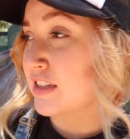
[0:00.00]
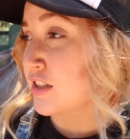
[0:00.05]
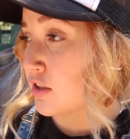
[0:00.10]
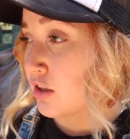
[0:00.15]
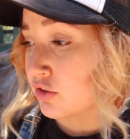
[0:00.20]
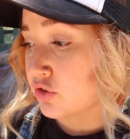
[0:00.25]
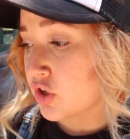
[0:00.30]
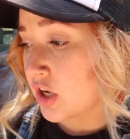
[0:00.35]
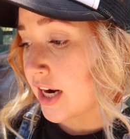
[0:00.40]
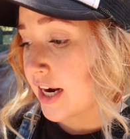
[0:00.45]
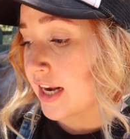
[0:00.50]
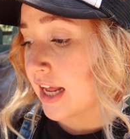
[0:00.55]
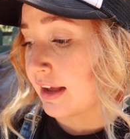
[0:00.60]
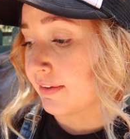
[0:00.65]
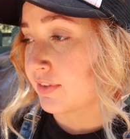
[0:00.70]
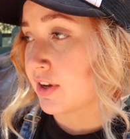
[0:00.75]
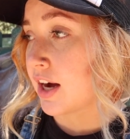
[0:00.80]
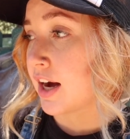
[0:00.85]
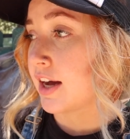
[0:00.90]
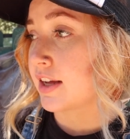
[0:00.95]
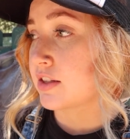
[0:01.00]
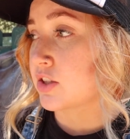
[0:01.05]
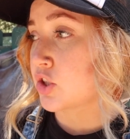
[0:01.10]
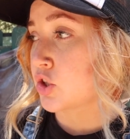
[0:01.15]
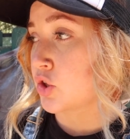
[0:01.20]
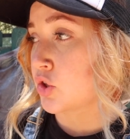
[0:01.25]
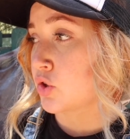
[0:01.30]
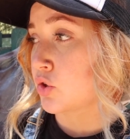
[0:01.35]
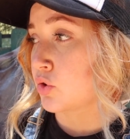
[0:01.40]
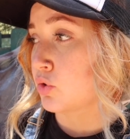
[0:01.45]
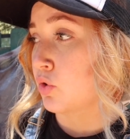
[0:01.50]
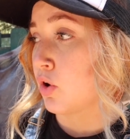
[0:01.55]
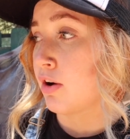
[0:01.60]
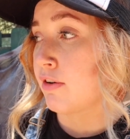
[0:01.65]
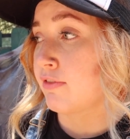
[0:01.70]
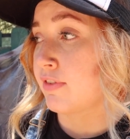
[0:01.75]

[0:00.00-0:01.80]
it's all dried, I've got to